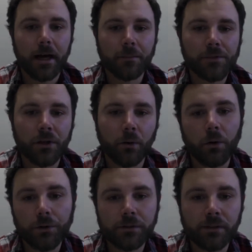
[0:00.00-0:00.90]
So
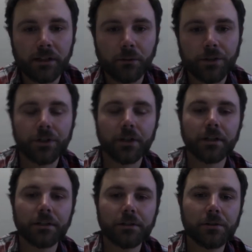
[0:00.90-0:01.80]
ultimately what you're going
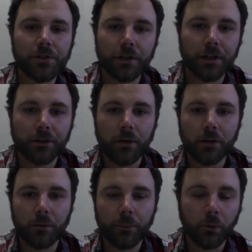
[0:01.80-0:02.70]
to do is you're going to create
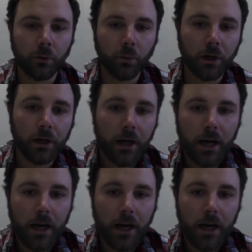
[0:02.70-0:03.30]
a report where